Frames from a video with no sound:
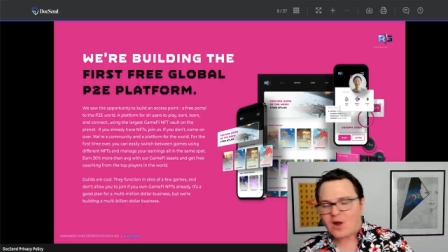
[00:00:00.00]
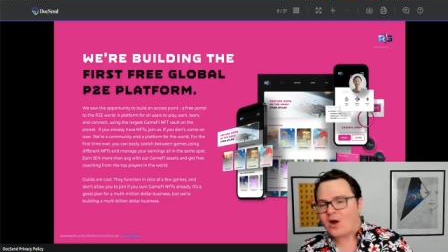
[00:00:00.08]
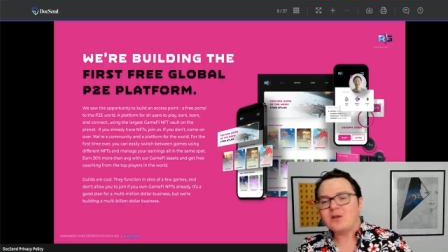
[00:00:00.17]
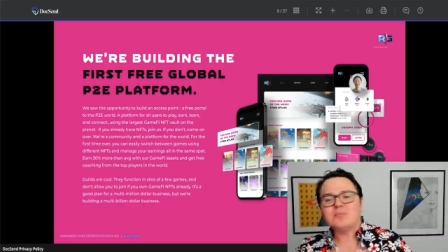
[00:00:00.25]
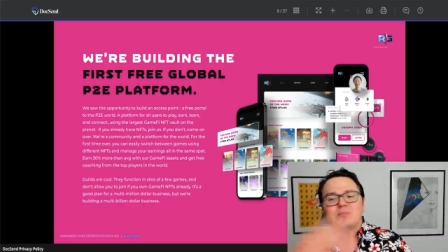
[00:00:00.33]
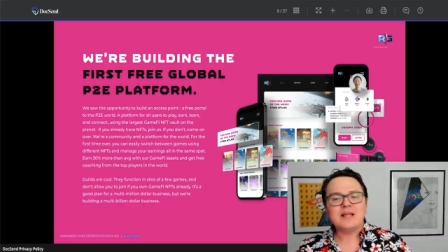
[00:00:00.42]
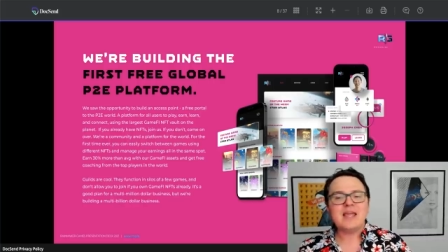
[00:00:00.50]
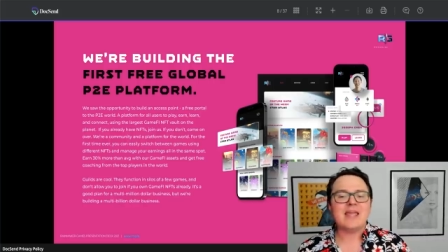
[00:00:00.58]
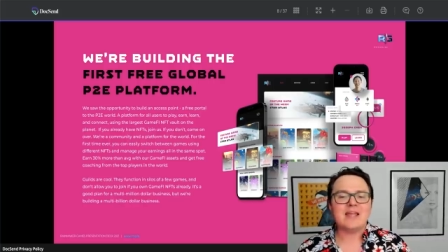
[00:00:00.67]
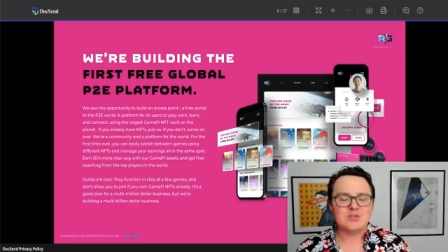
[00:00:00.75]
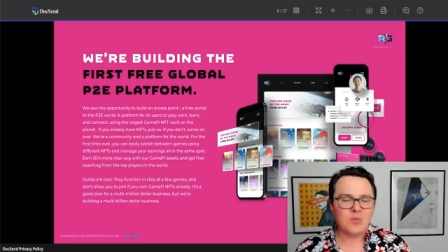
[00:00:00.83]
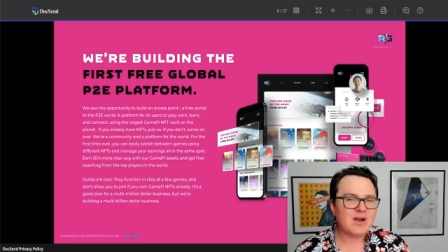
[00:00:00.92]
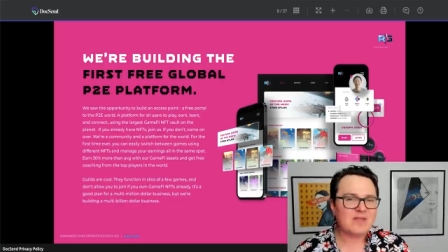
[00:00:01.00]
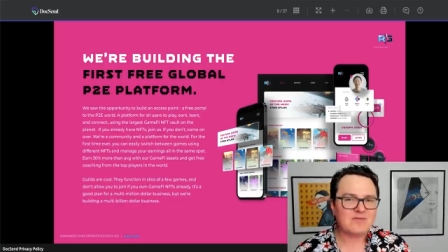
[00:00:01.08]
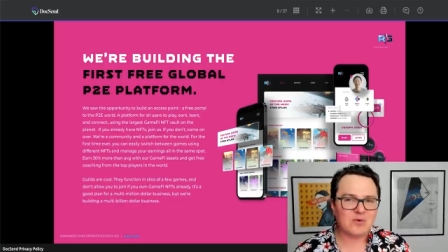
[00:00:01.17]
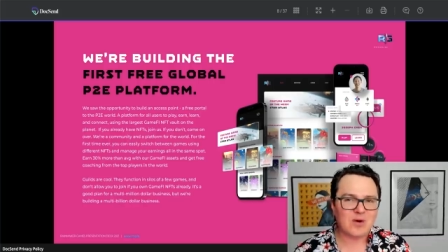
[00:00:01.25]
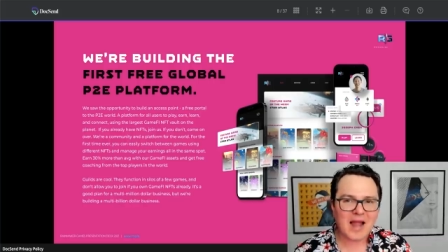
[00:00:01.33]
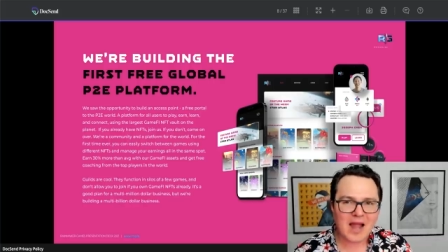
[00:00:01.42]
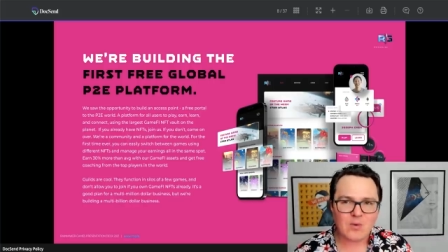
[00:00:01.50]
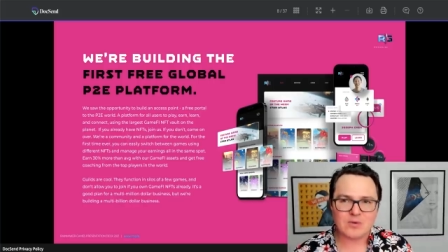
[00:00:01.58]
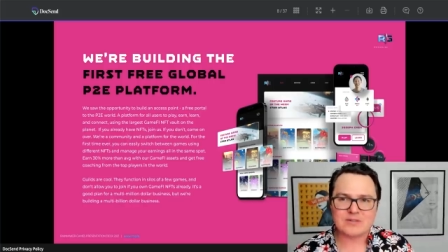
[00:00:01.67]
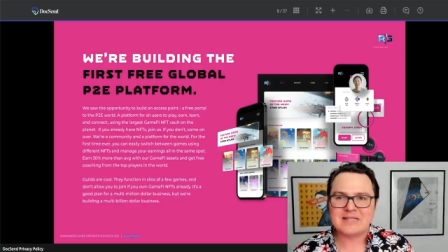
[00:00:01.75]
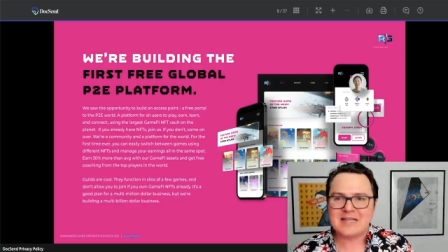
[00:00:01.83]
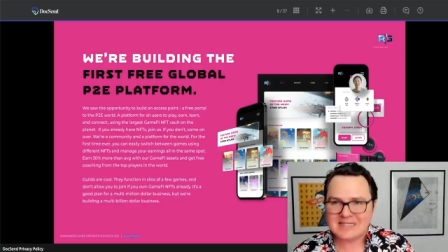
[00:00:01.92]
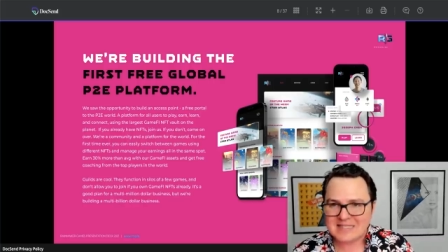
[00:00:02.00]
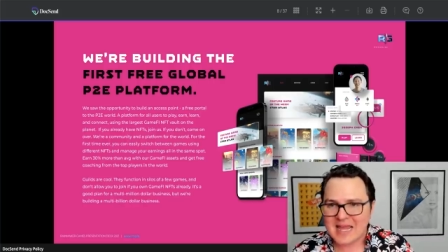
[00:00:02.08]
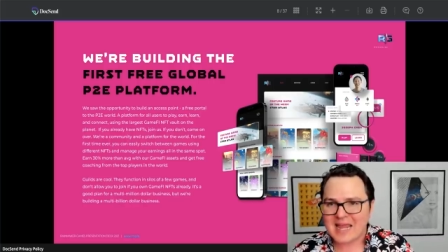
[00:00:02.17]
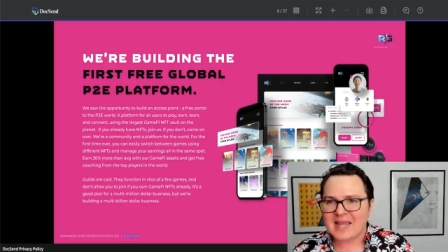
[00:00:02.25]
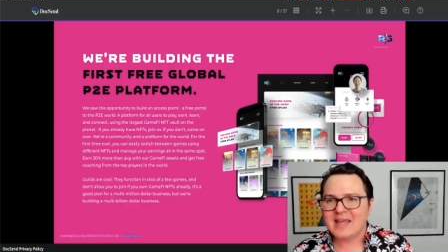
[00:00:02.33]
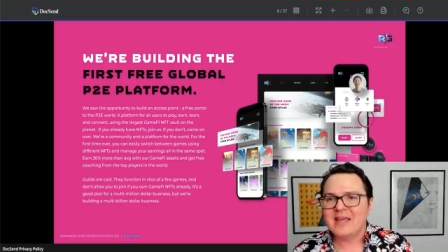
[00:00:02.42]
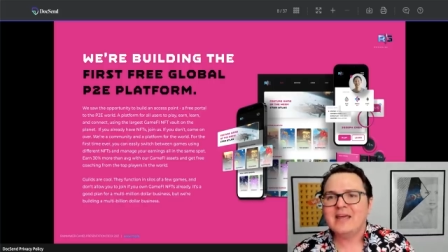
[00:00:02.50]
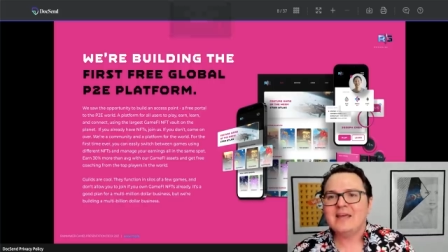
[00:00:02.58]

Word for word: aren't playing 24 hours a day.